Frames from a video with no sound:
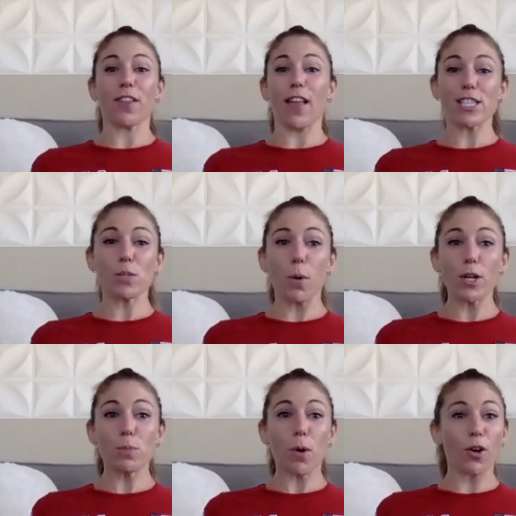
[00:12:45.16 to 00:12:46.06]
like
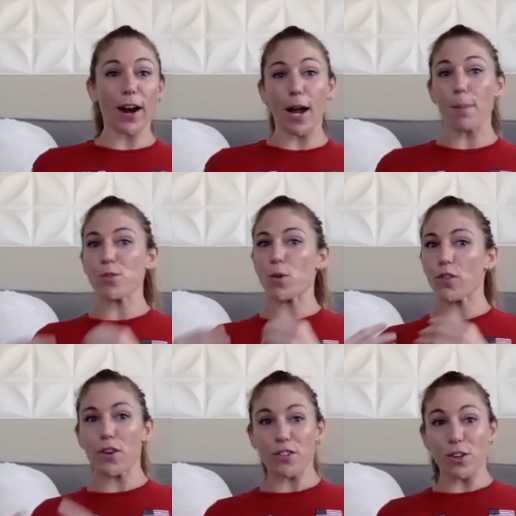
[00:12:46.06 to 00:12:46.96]
sports programs or
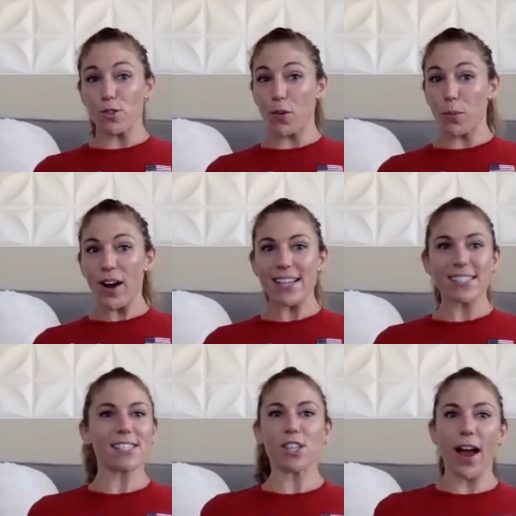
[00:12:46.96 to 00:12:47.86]
results from
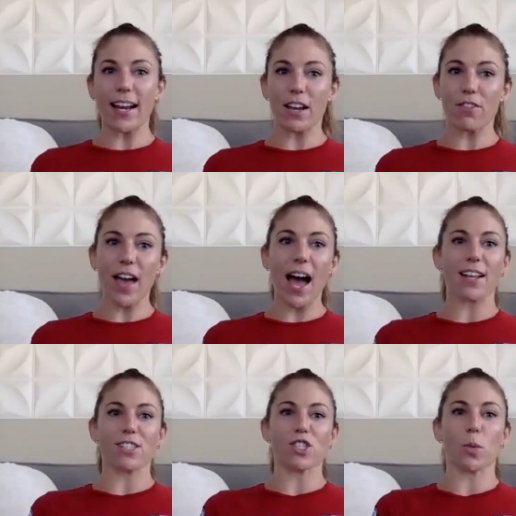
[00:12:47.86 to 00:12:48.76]
races or any of that.
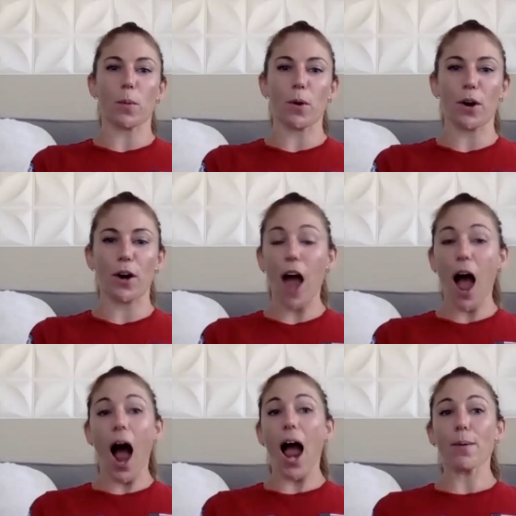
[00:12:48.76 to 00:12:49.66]
And so
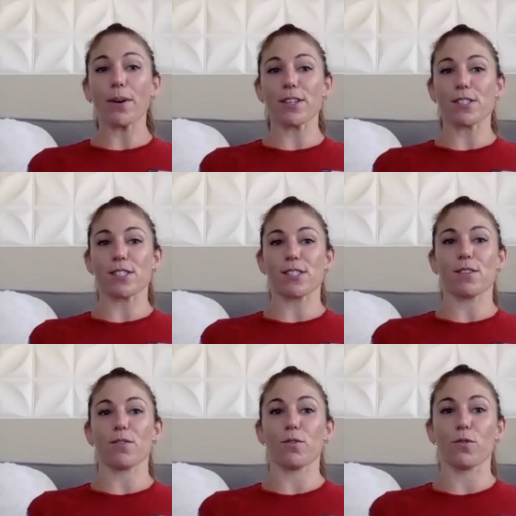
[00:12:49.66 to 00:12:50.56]
I was
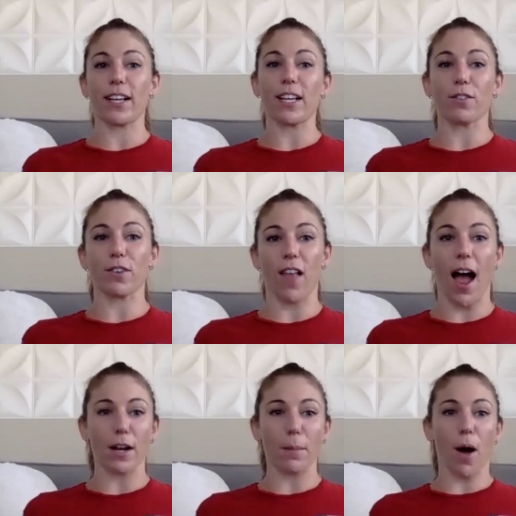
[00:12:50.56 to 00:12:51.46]
really
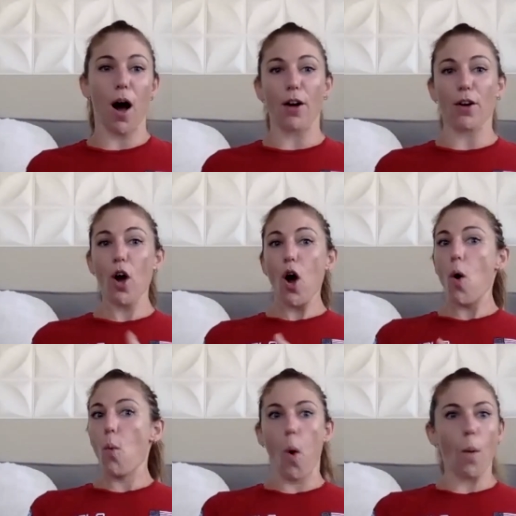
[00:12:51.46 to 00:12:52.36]
reliant upon
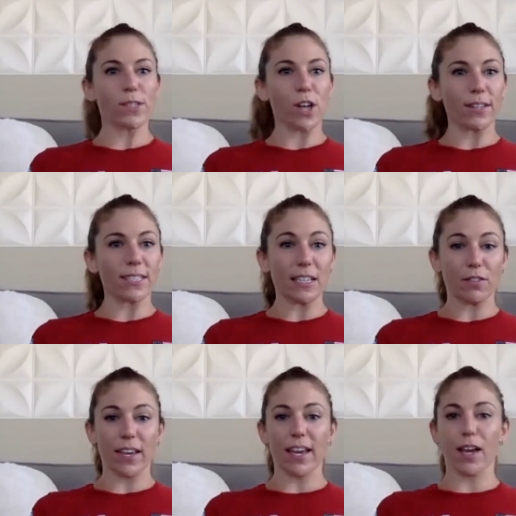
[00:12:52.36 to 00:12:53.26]
what was on
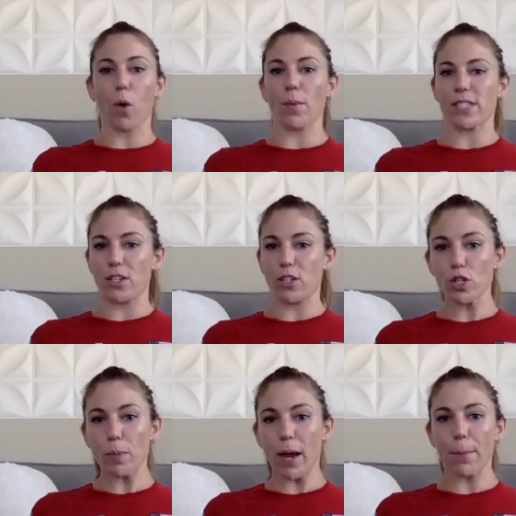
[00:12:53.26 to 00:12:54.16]
TV, what was in
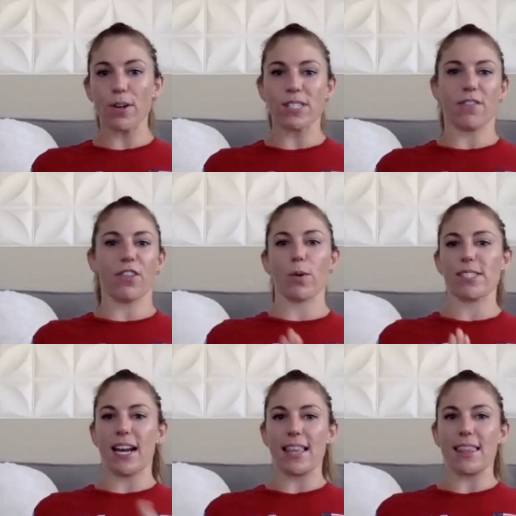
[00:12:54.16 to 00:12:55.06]
newspapers, if there was
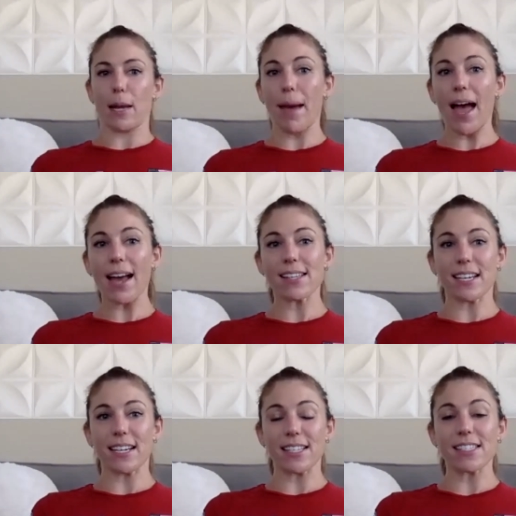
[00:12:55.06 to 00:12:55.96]
anything in
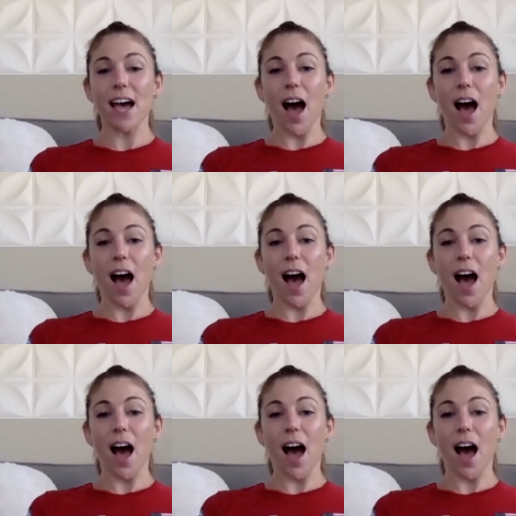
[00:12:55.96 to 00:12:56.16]
magazines.